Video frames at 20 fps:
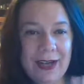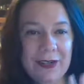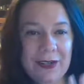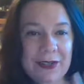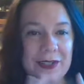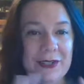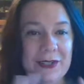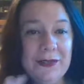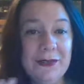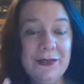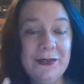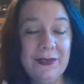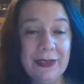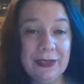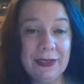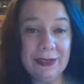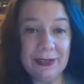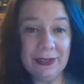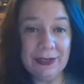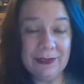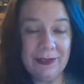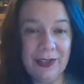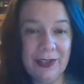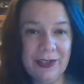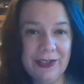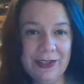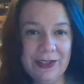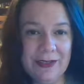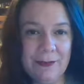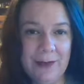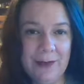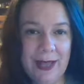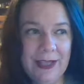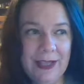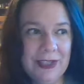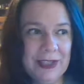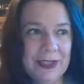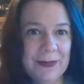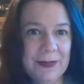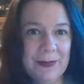sphere of not just
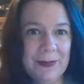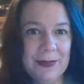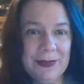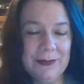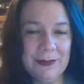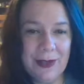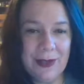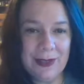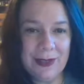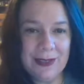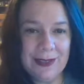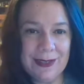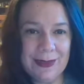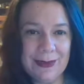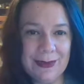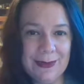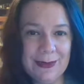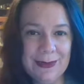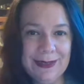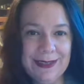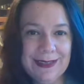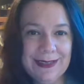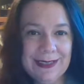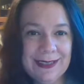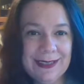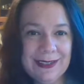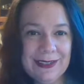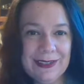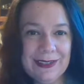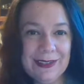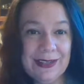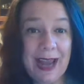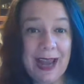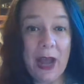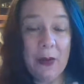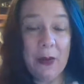magic, but of also just how